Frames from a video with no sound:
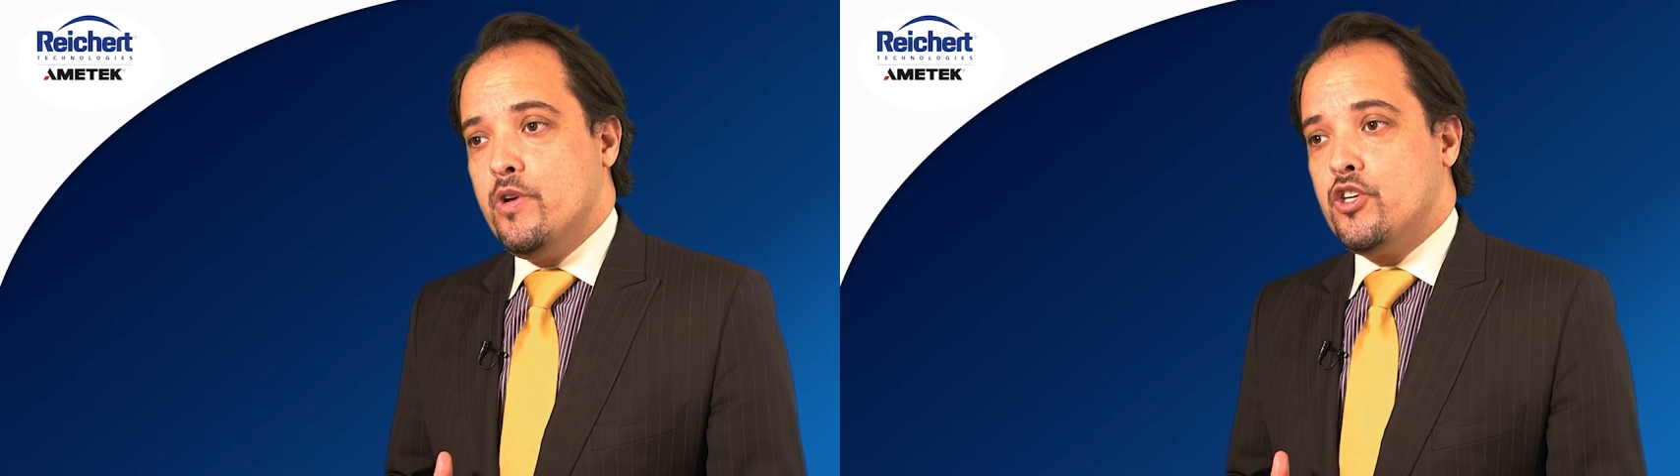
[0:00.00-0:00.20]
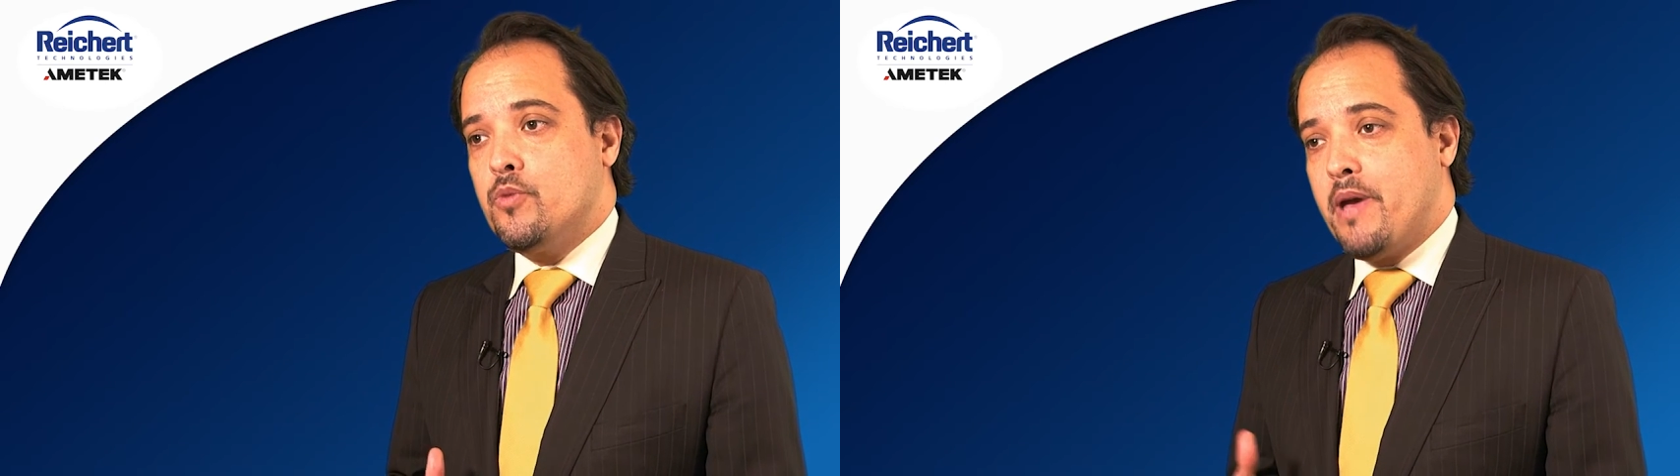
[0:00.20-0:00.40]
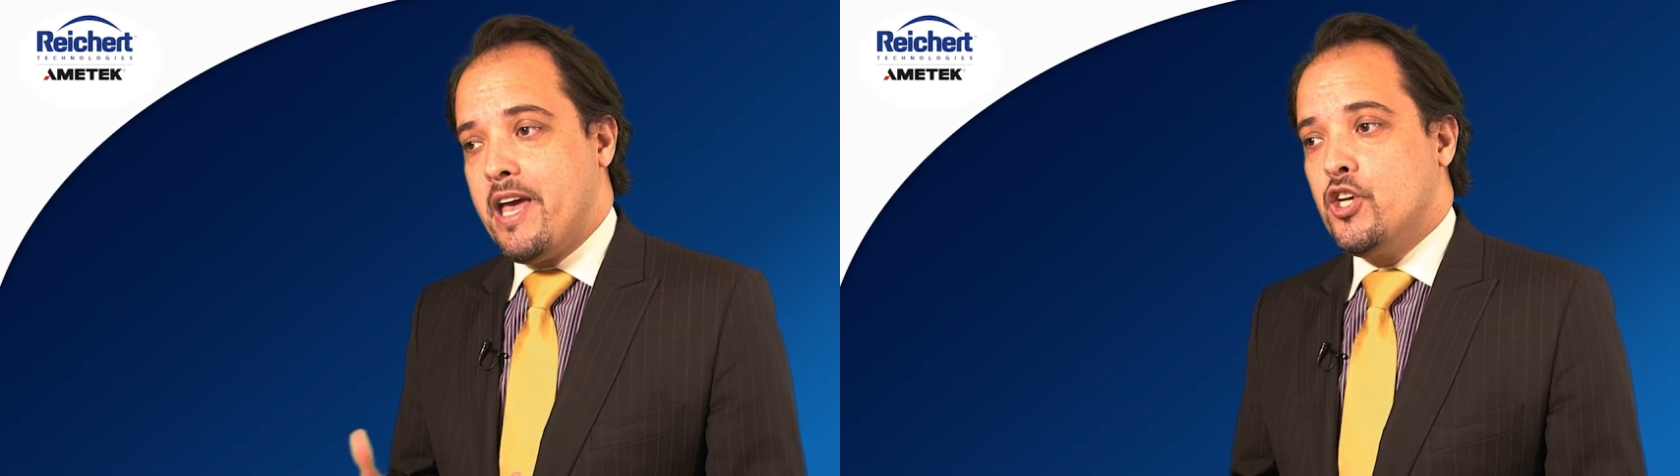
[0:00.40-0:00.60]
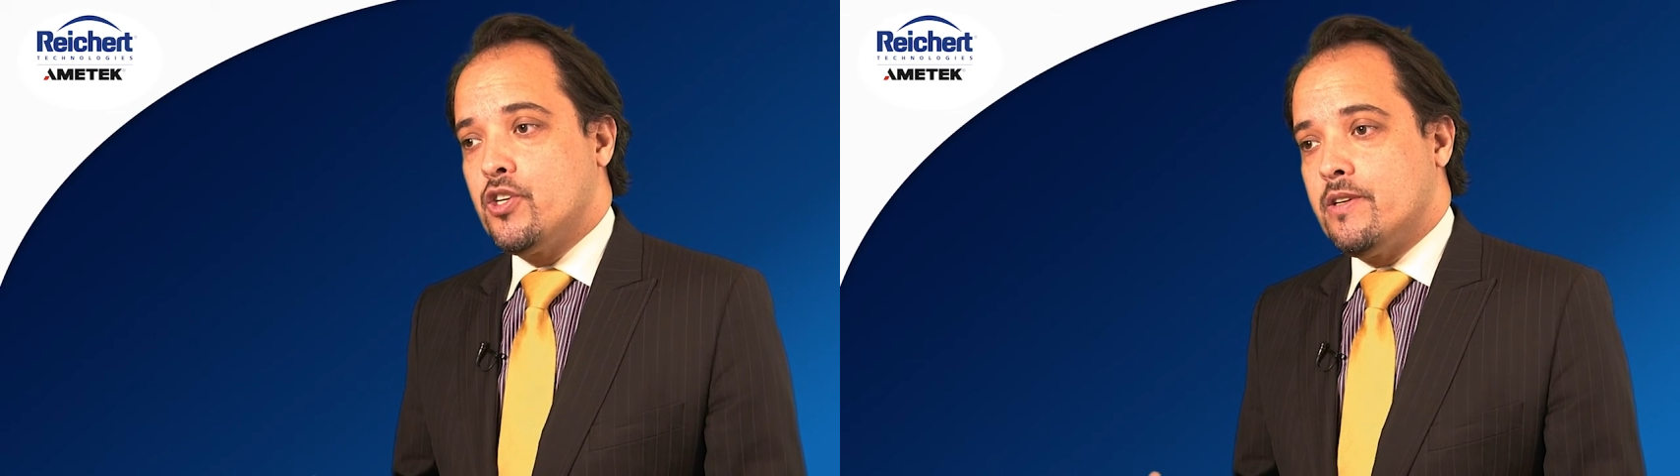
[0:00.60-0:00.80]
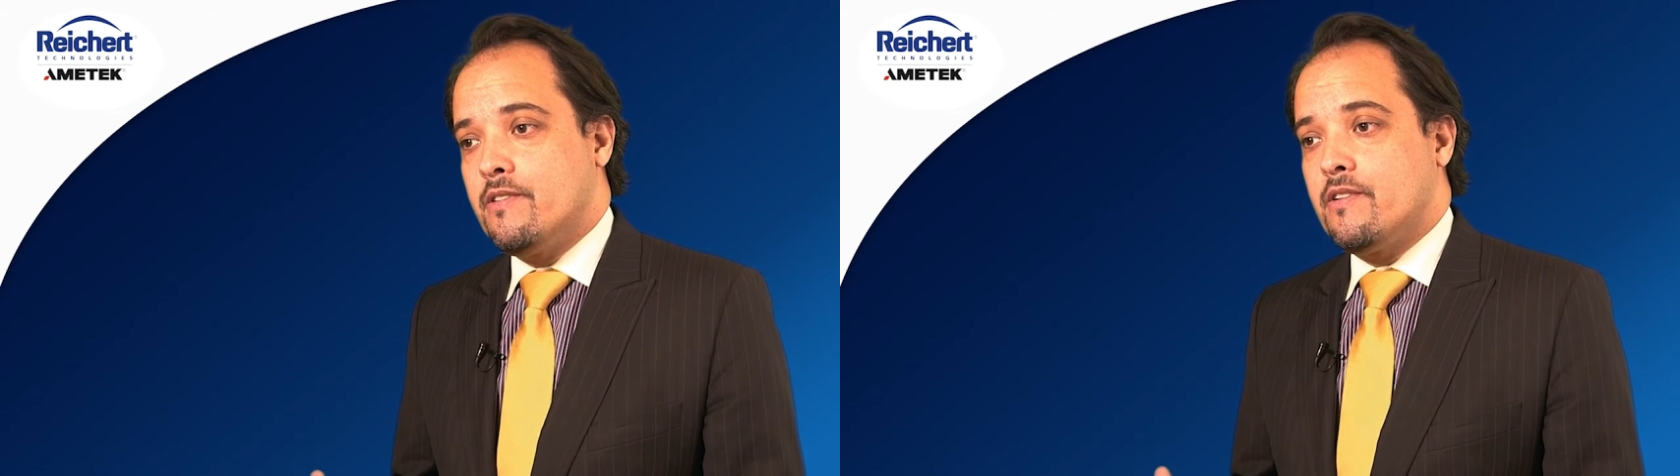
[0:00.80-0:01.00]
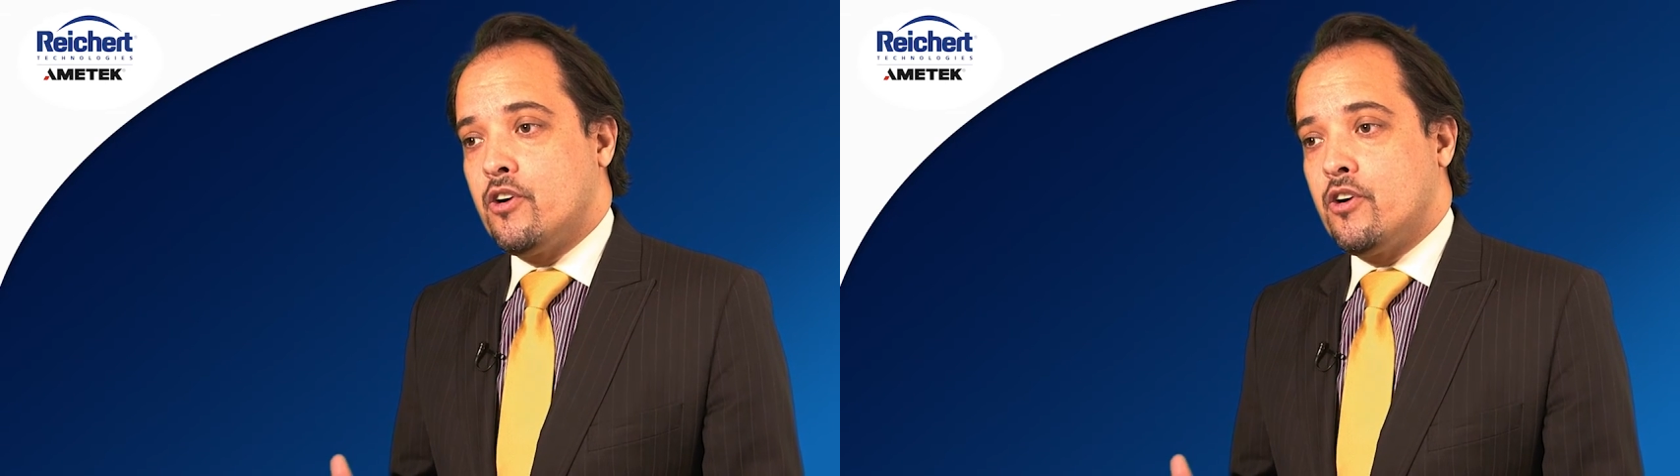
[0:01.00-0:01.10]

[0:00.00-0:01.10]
which patients